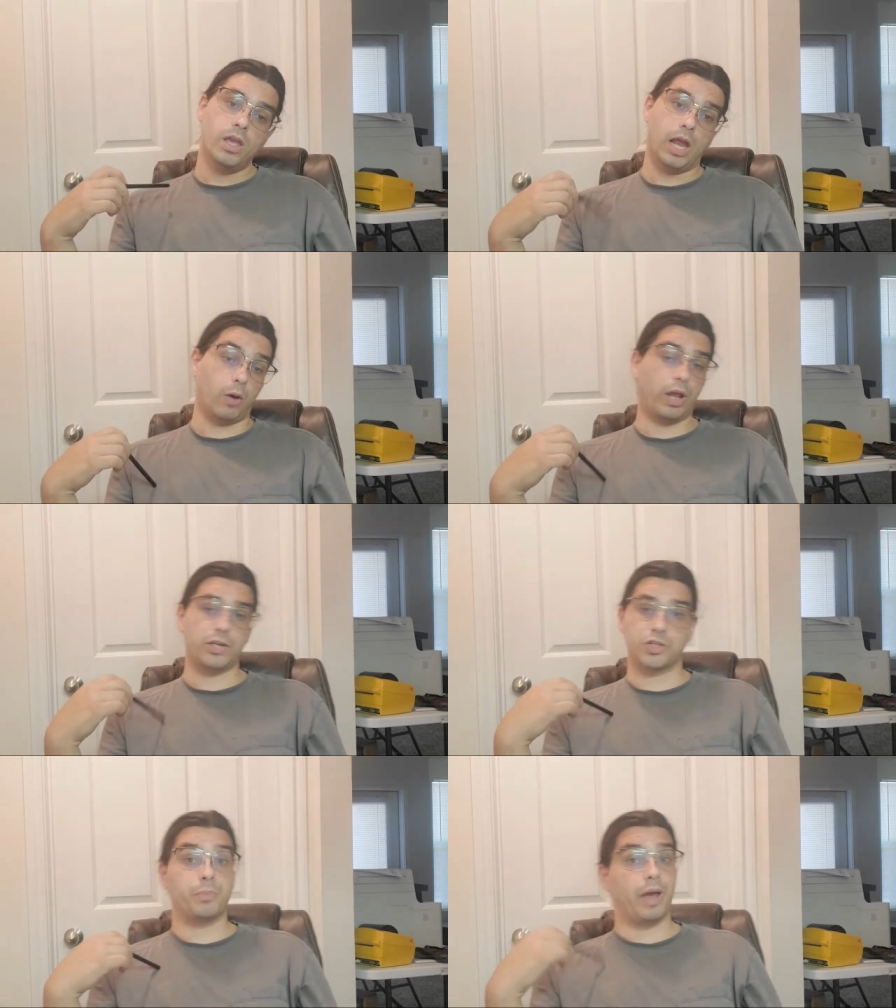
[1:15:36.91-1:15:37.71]
And
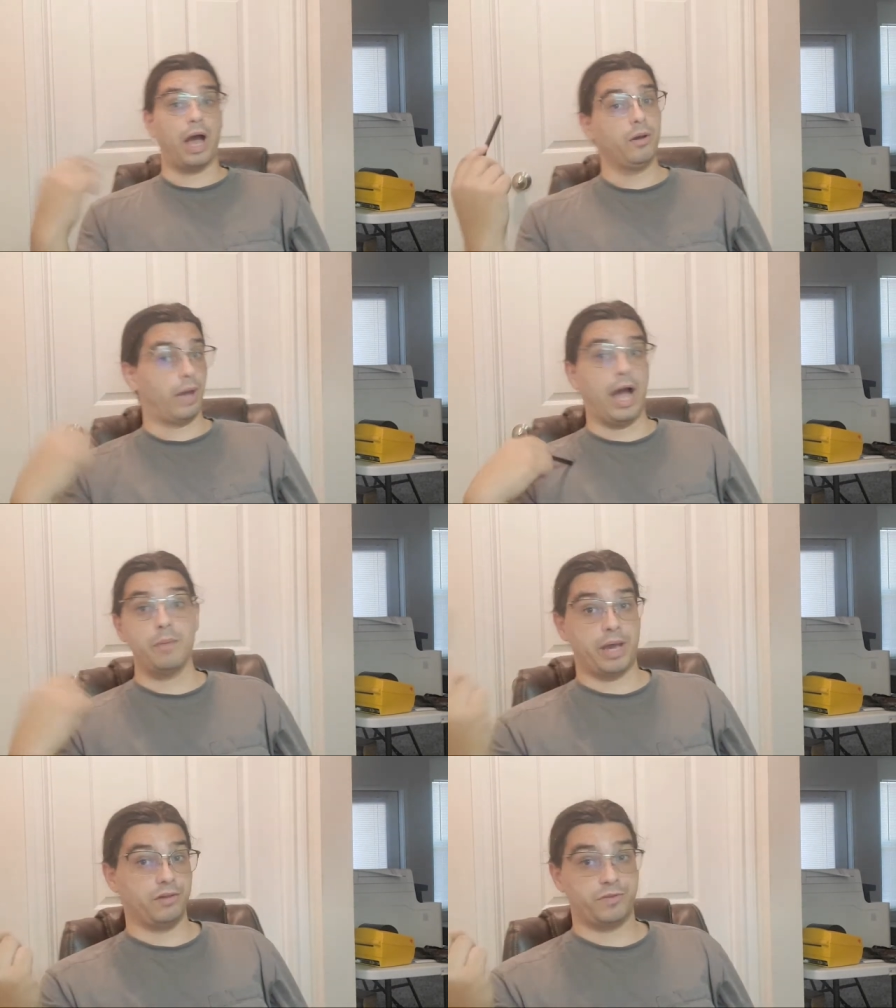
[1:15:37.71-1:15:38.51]
I
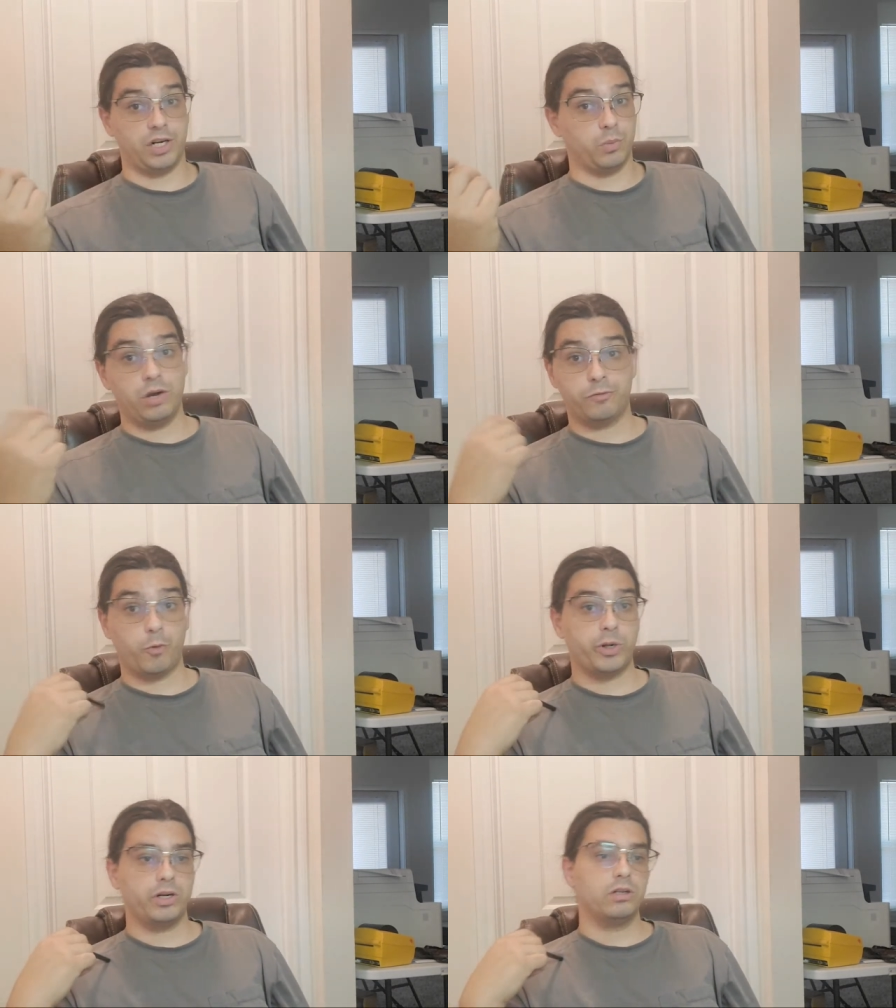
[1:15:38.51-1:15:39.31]
paid fairly well
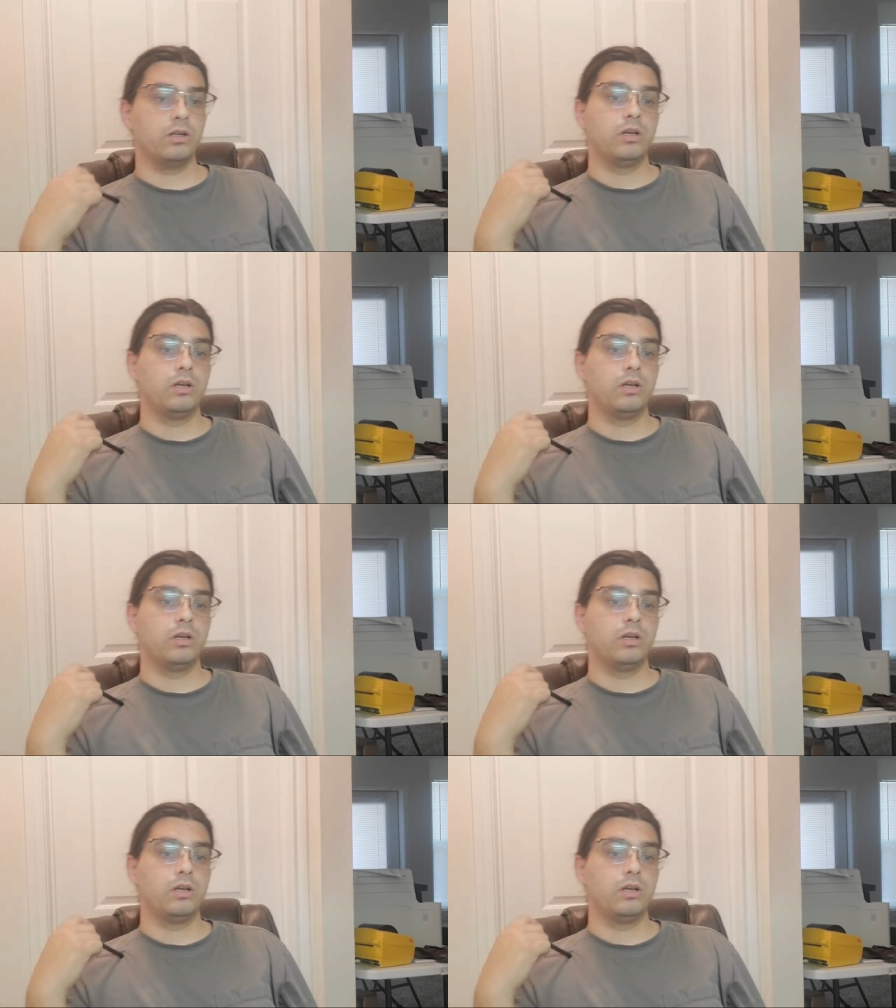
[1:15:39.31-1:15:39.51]
for it.